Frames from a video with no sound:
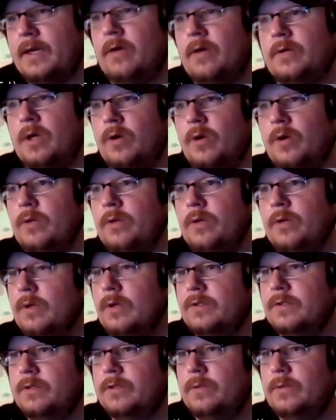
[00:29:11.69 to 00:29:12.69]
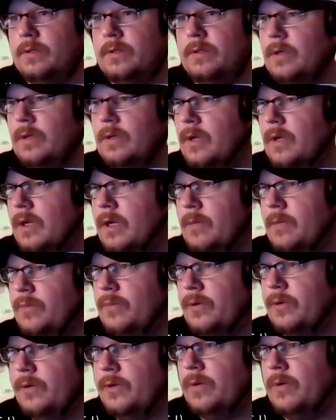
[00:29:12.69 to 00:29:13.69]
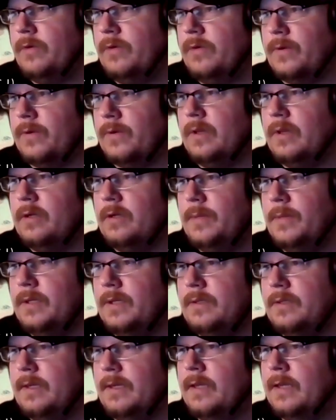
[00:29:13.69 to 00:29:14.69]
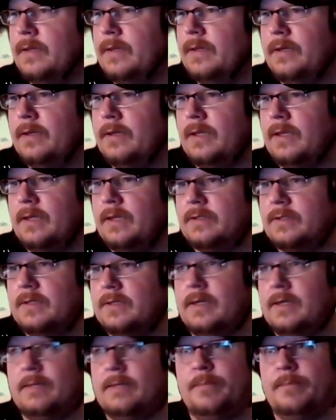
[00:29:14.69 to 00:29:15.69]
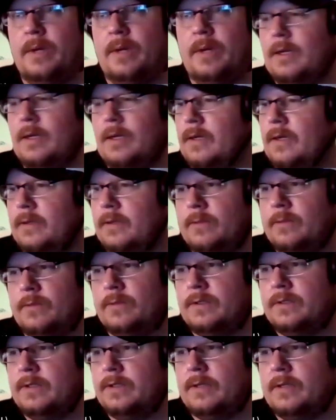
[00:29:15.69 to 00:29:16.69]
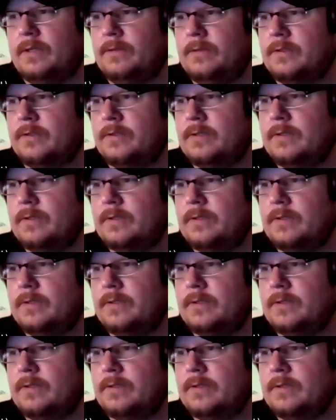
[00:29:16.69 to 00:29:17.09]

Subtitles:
Cody was doing pretty well for a little bit, and then last night it just